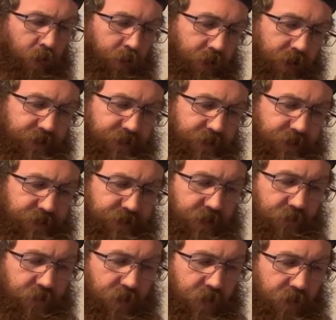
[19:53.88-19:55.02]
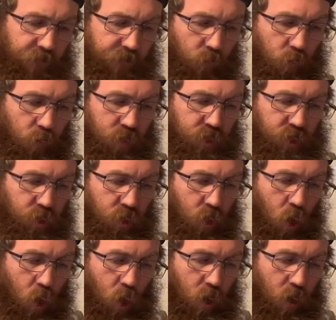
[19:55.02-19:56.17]
1978 Ford
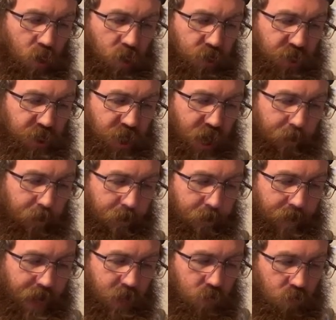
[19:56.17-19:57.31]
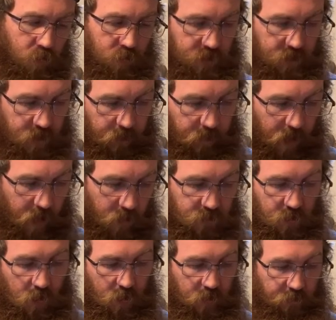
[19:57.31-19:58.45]
car shop manuals, and the buyer was
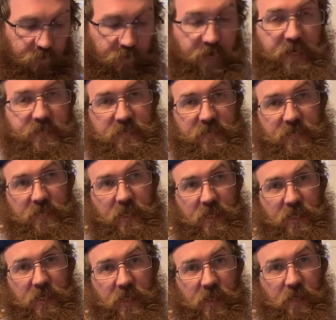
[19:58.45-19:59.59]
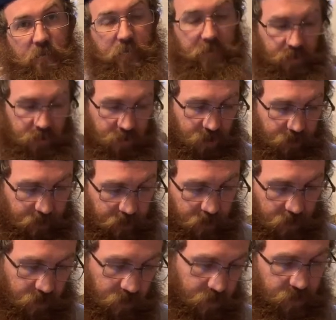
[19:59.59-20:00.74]
all in for $19.99 plus shipping
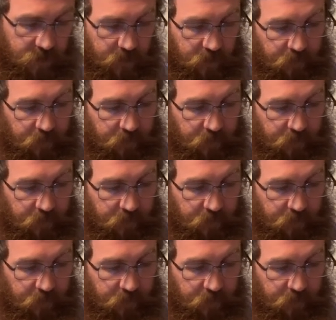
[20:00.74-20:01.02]
on those.